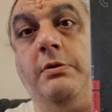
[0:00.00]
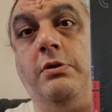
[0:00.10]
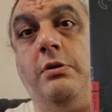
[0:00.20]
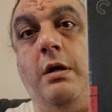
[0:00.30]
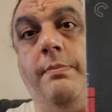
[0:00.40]

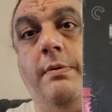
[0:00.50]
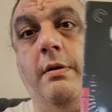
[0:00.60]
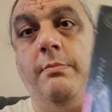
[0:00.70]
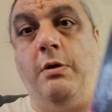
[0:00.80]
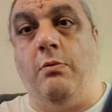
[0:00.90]
picked it up.
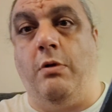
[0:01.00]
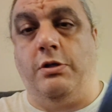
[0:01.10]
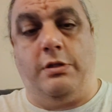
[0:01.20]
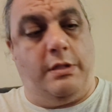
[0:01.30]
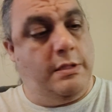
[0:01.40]
I'm going to
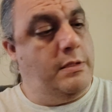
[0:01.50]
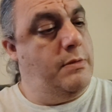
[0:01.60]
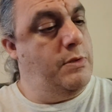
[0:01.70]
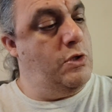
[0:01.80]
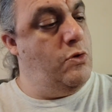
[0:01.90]
watch this
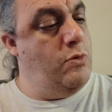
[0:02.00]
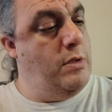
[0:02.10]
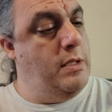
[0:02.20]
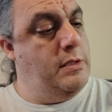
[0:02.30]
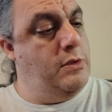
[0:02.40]
soon.
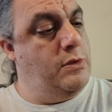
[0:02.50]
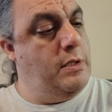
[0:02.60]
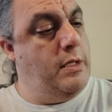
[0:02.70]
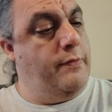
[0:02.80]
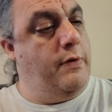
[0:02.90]
This looks
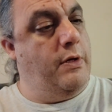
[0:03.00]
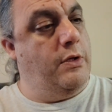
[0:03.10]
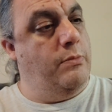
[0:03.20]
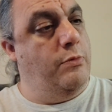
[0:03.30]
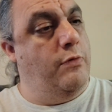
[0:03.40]
like a very
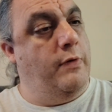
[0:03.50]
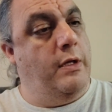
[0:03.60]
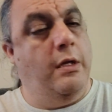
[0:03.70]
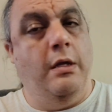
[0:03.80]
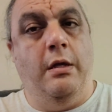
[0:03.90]
good
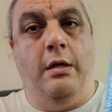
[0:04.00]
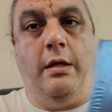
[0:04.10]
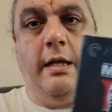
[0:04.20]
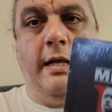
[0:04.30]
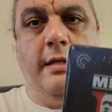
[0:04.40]
movie.
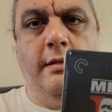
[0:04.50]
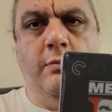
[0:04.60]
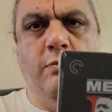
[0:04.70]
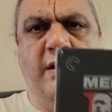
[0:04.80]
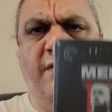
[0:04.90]
And
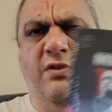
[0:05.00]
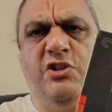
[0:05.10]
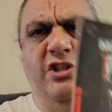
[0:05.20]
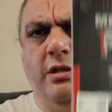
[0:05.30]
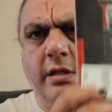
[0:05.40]
whenever
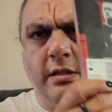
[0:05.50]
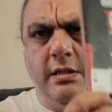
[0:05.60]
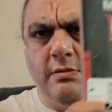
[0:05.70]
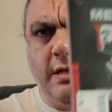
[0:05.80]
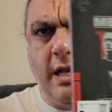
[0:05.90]
shit like
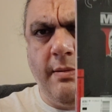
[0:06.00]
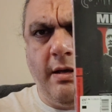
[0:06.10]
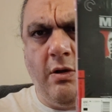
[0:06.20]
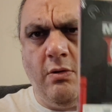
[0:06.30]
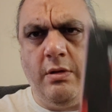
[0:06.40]
this came
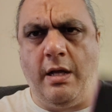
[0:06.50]
out,